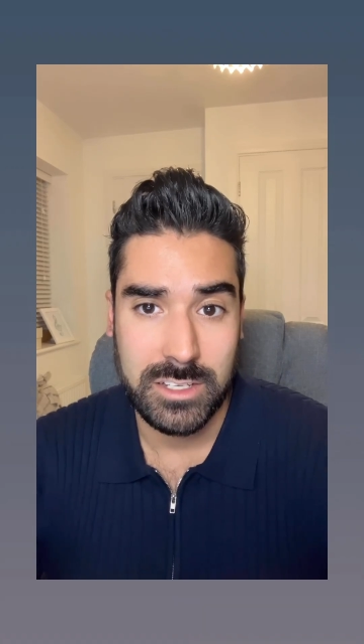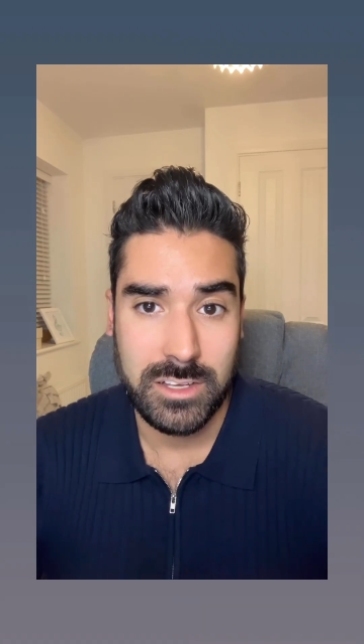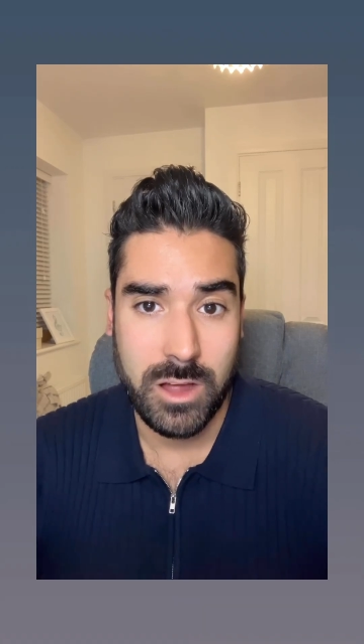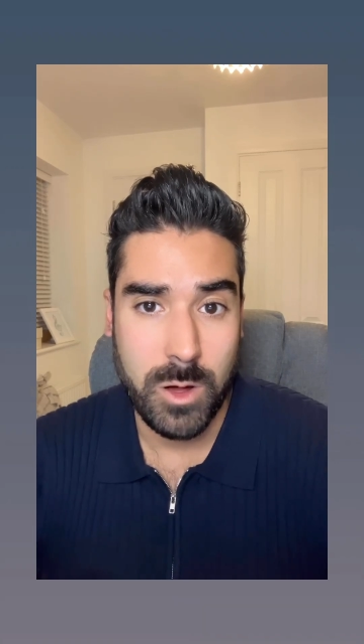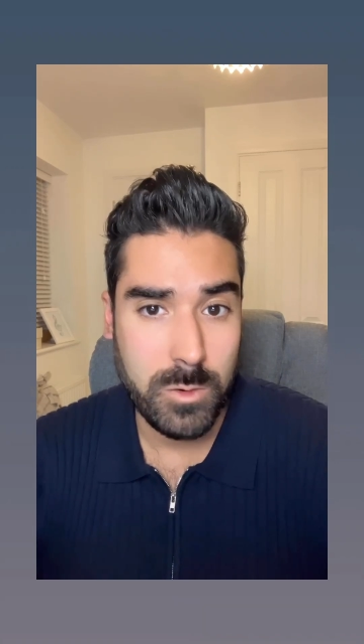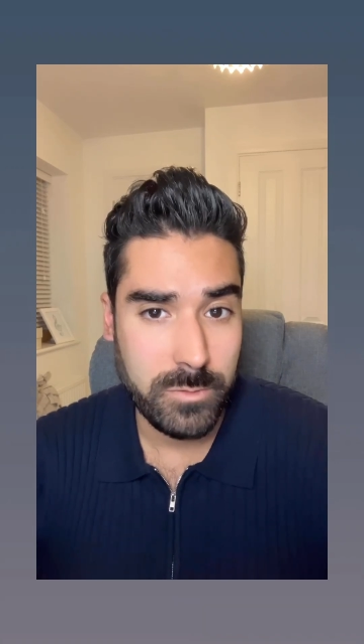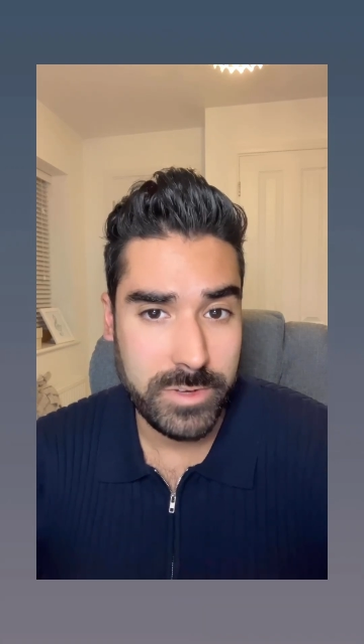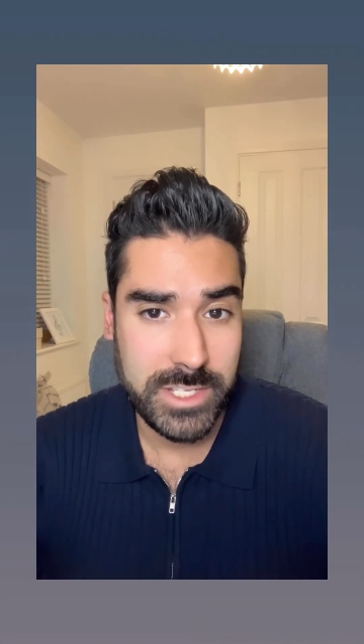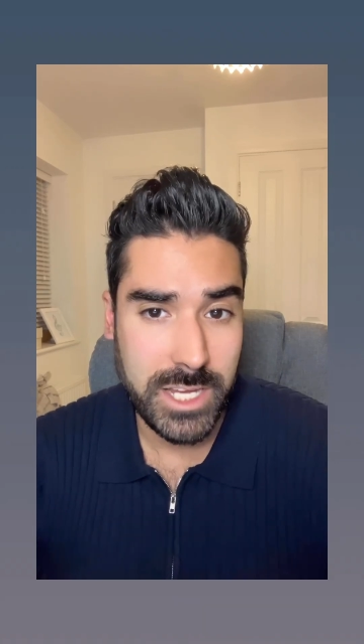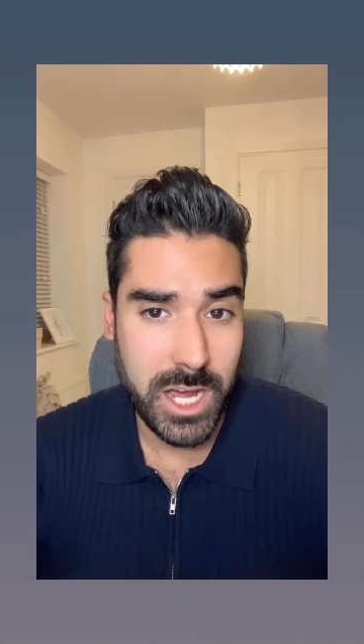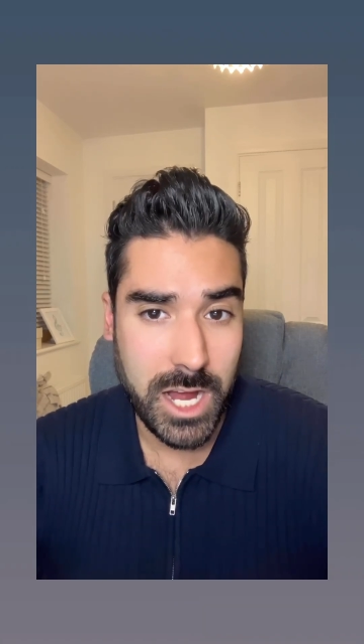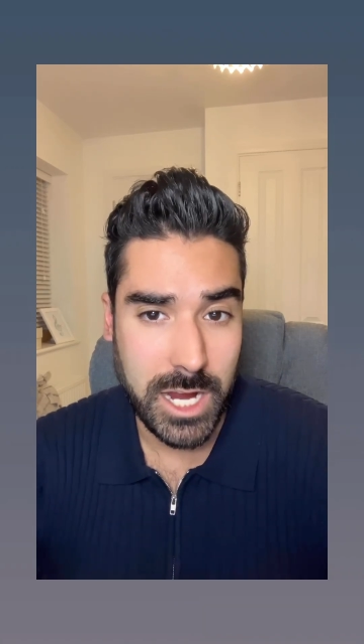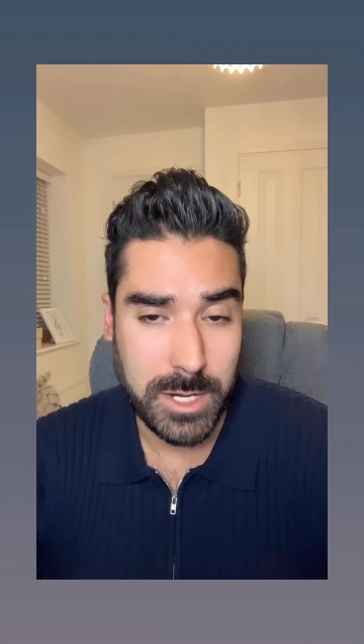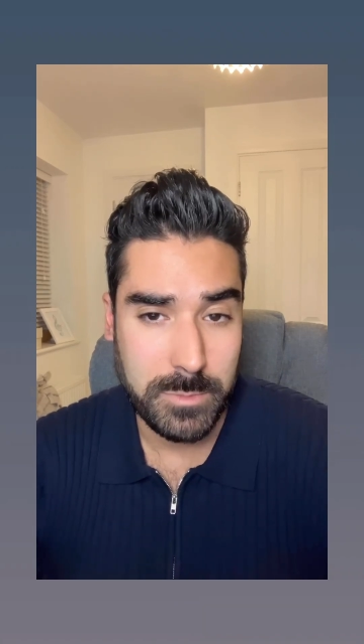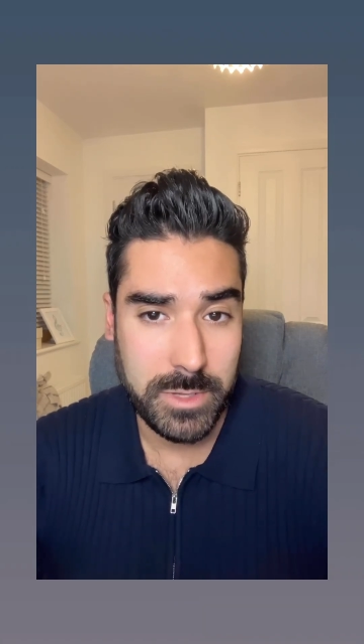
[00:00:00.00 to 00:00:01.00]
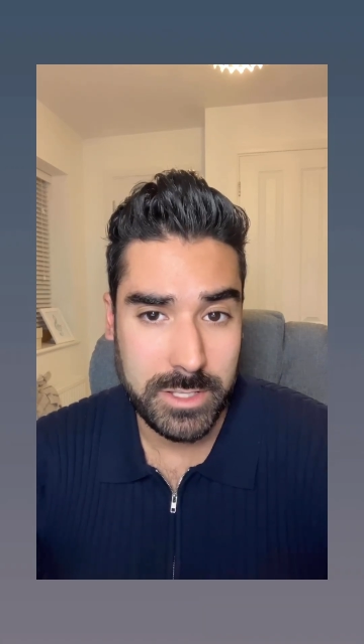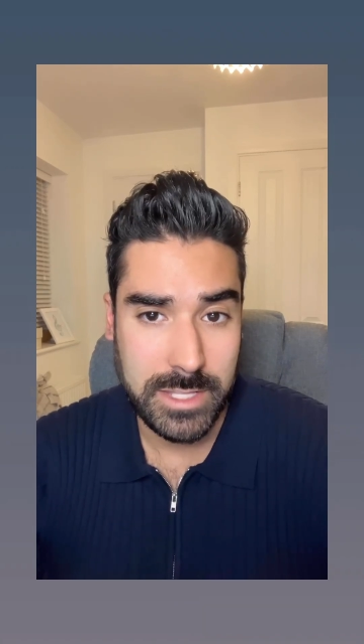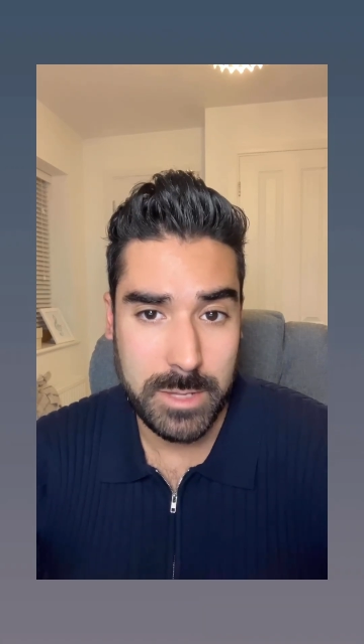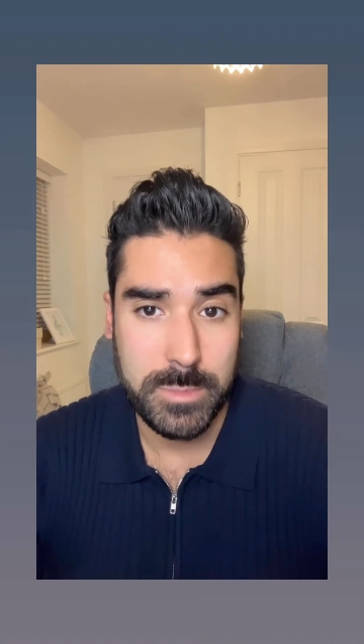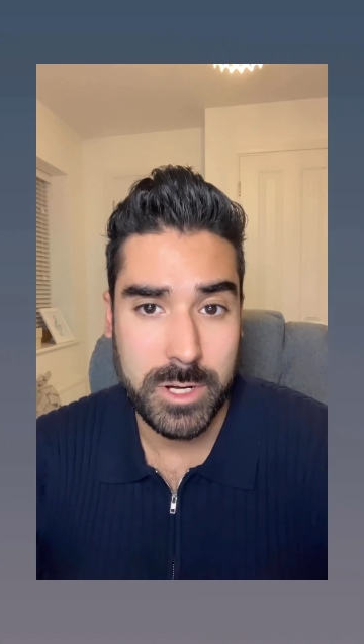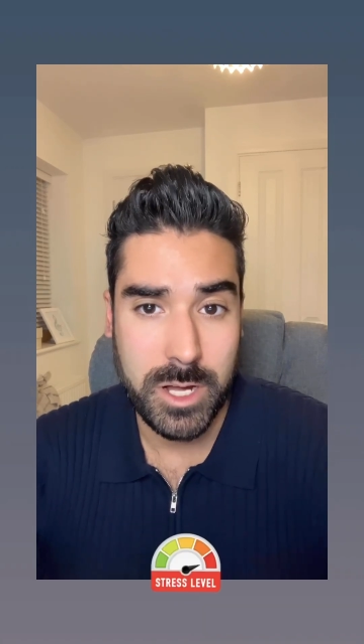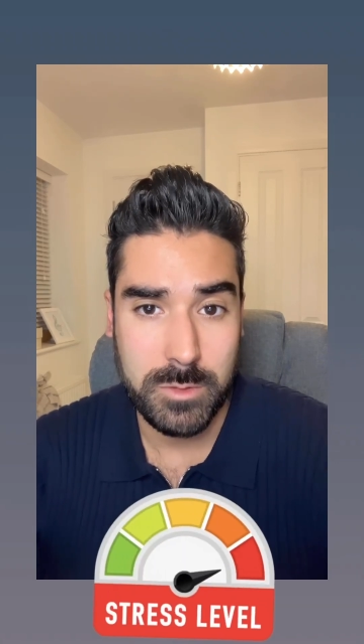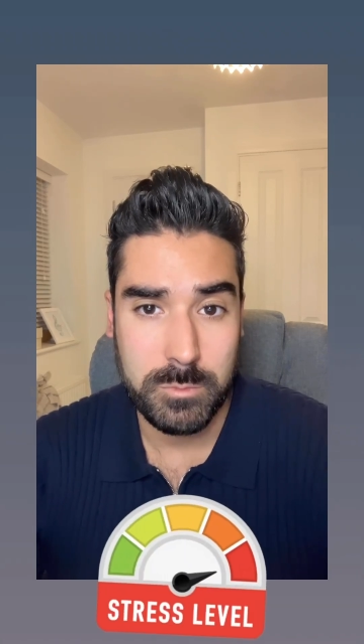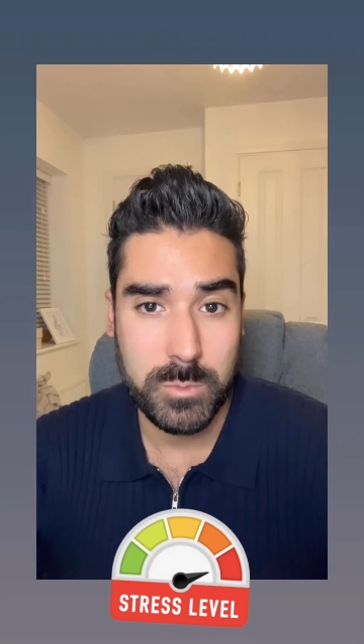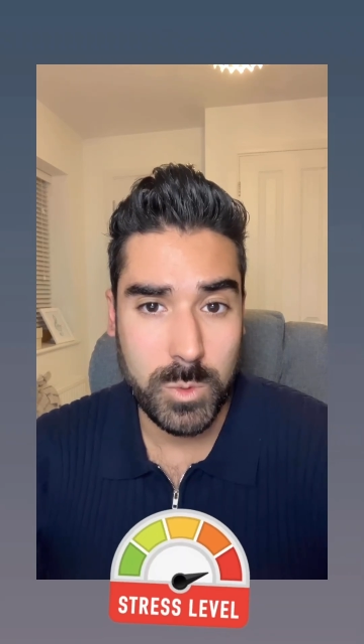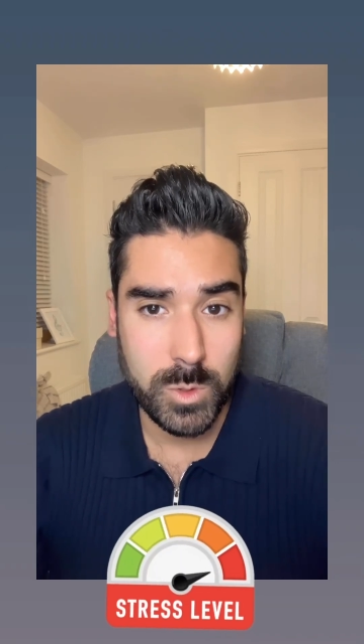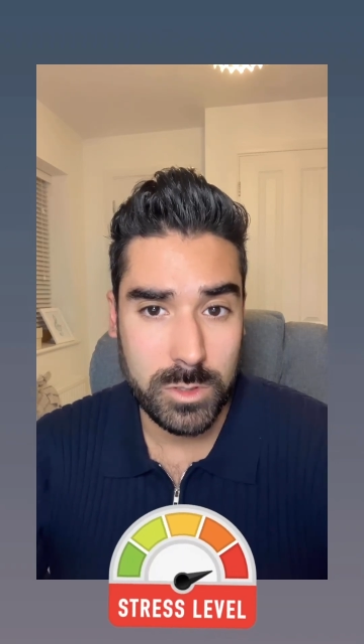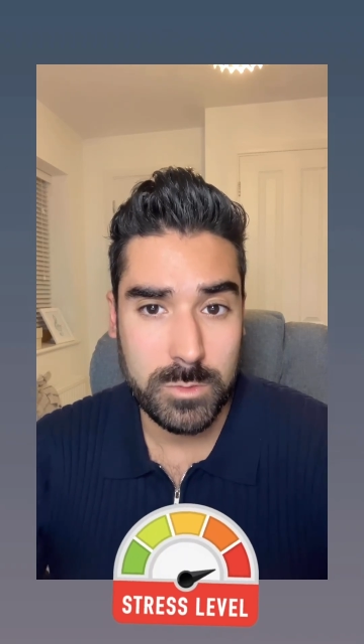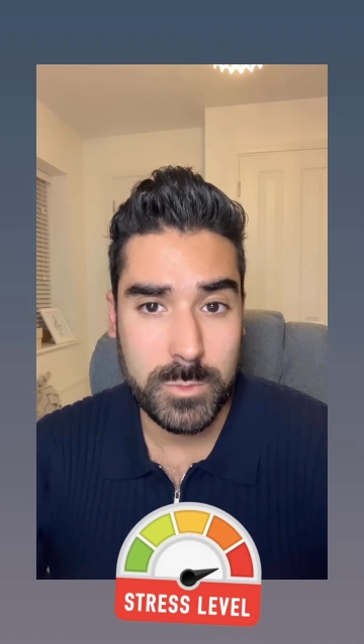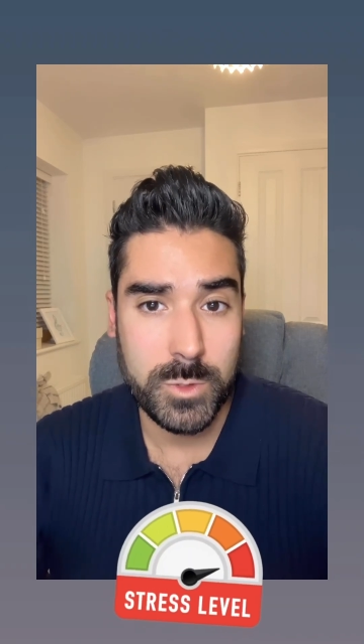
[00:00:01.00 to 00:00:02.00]
over time they become more
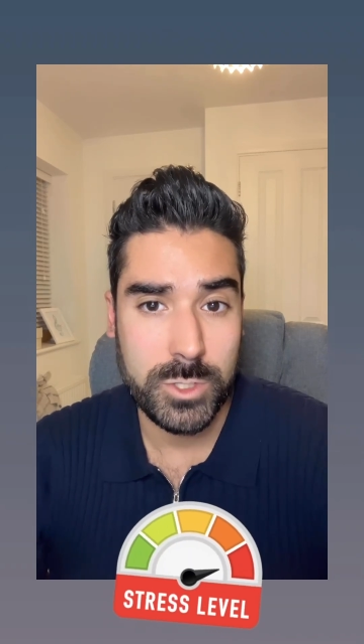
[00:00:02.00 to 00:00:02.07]
and more